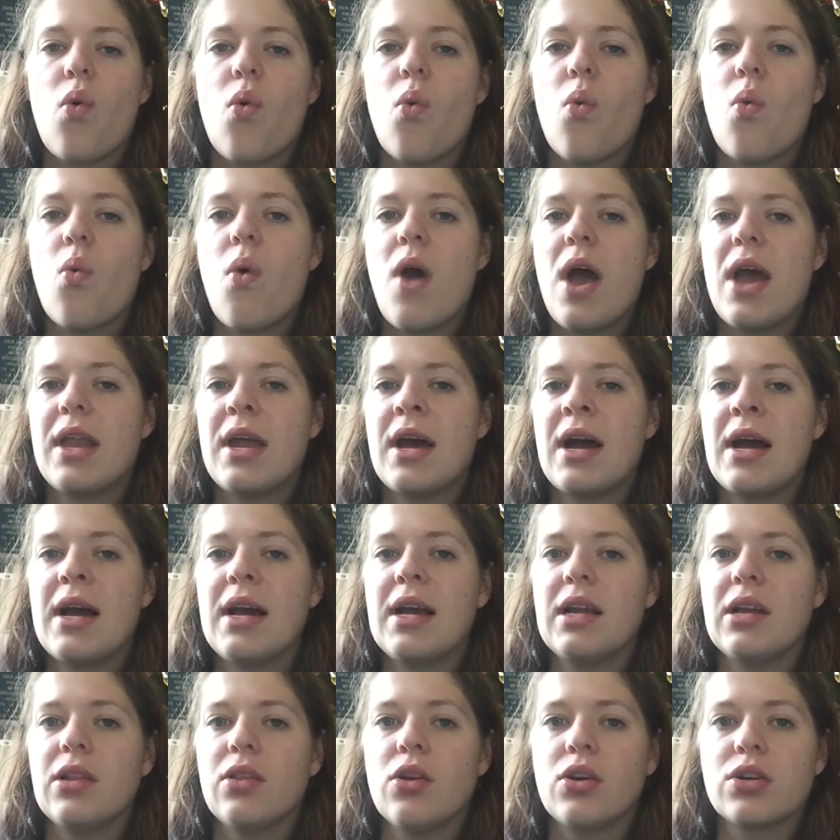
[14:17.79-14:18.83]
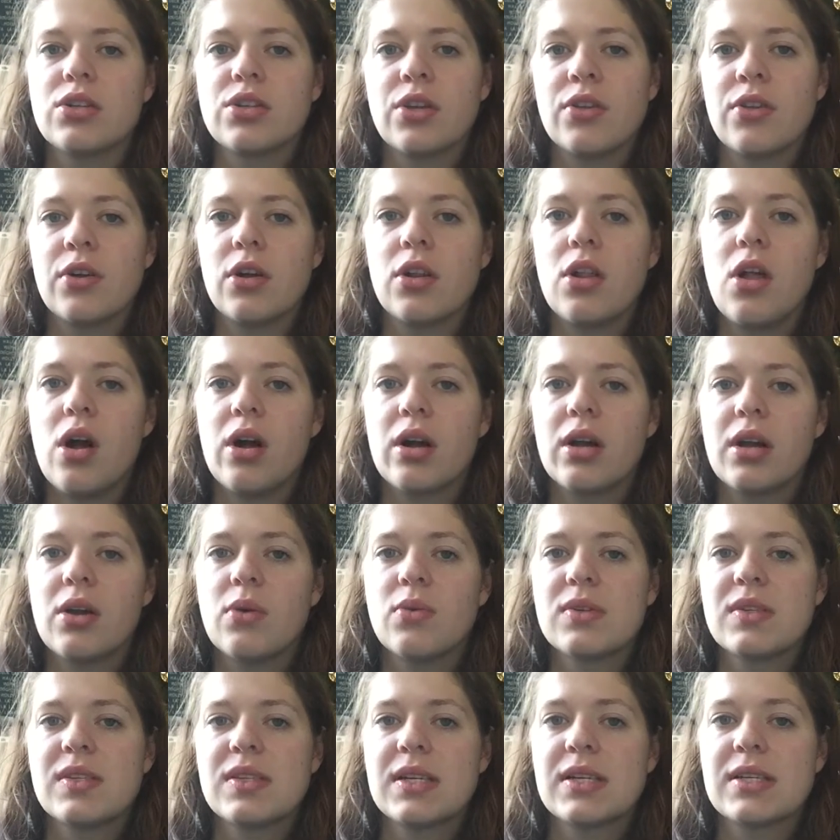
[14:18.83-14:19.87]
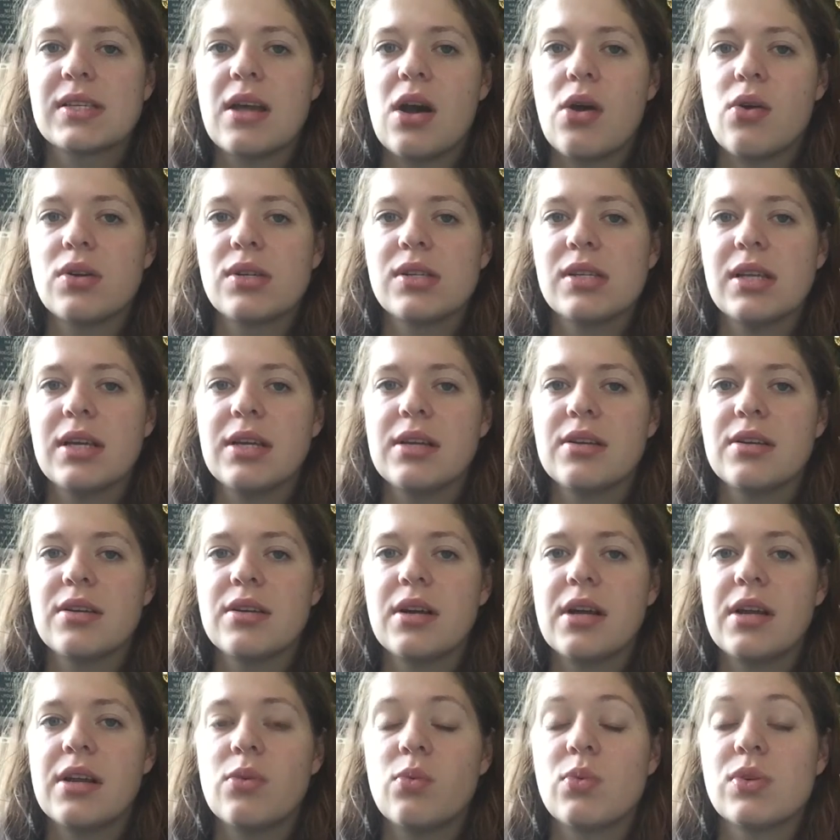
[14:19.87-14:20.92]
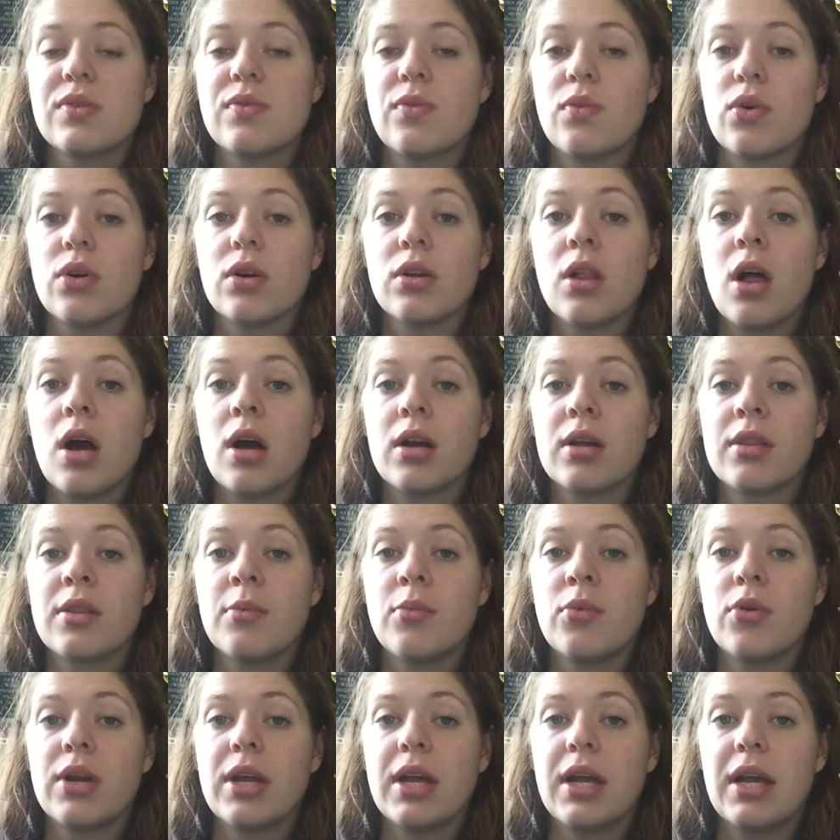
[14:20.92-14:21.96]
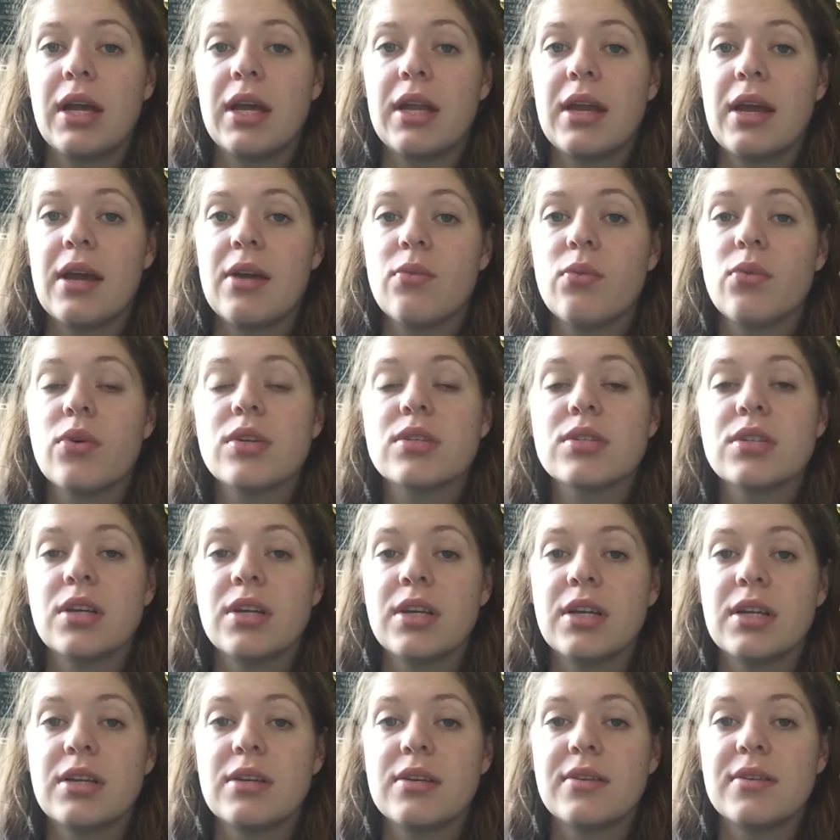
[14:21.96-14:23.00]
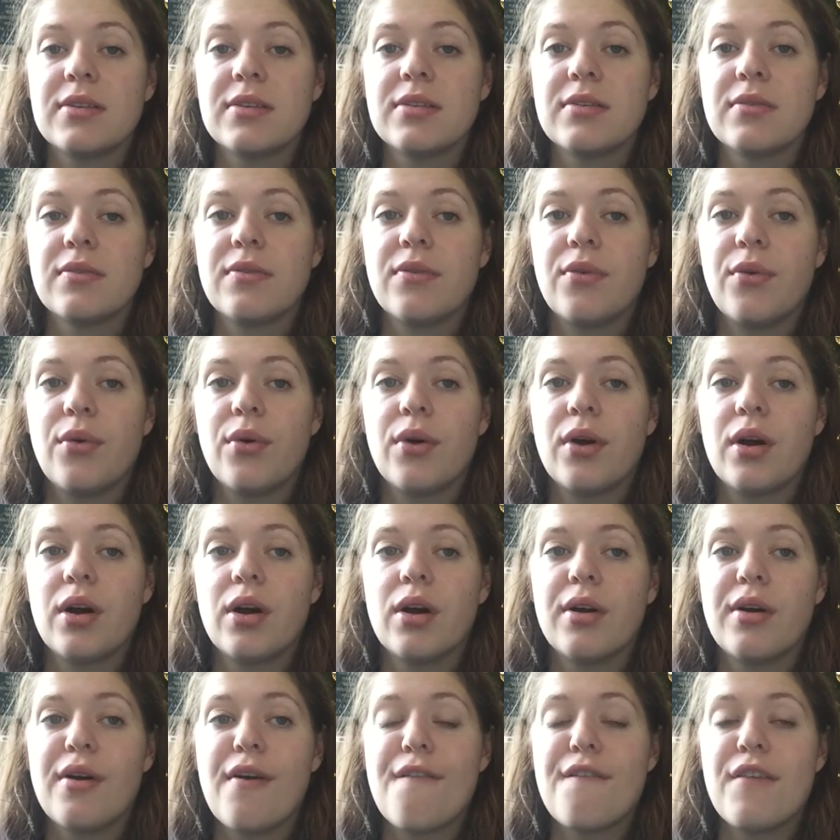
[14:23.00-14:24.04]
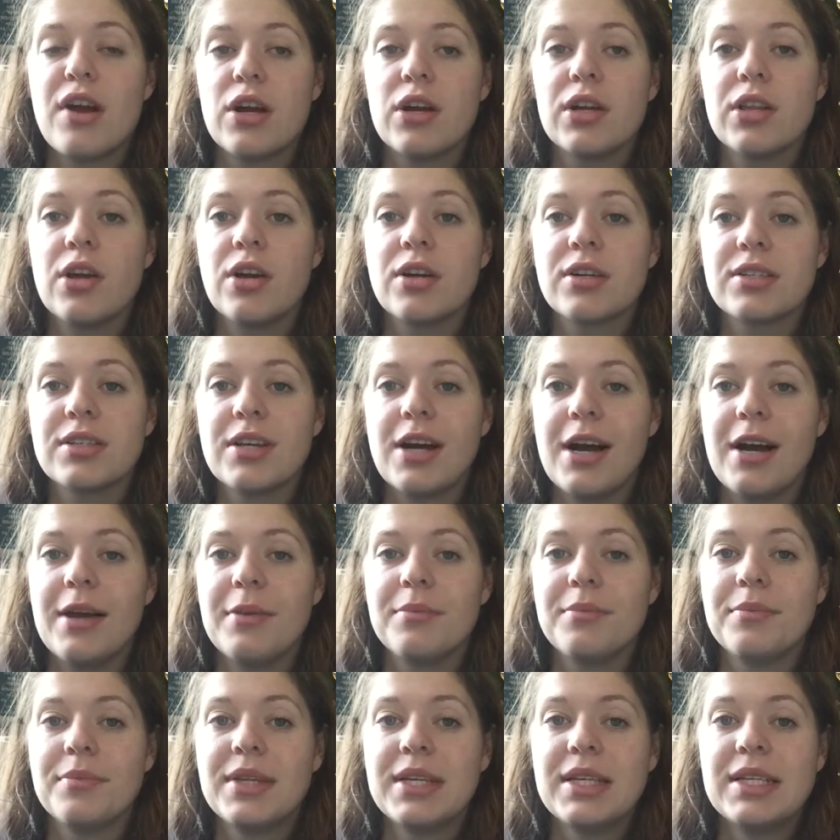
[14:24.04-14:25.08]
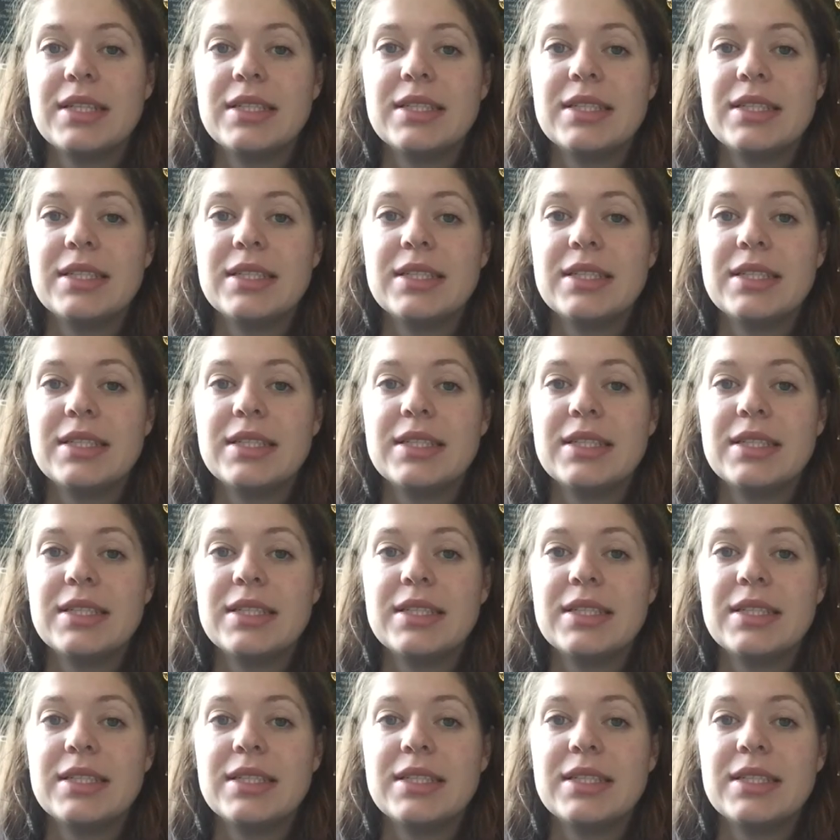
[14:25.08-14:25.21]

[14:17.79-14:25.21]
when I looked on the clock, it was 6 hours later, and it was 4 o'clock in the morning, and I had worked on it for a very long time,